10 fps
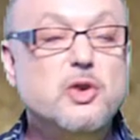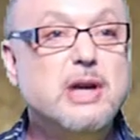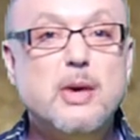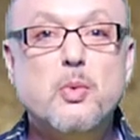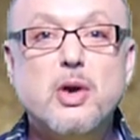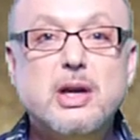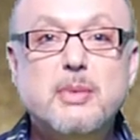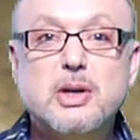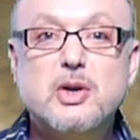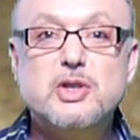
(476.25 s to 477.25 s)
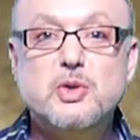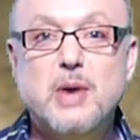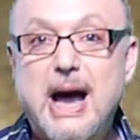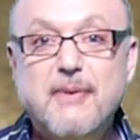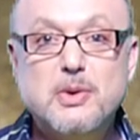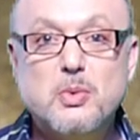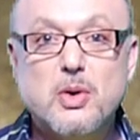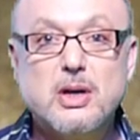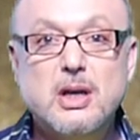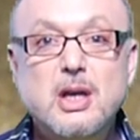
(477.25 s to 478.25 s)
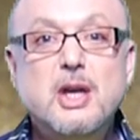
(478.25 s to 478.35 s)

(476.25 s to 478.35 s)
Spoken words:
You're not working because you have to work.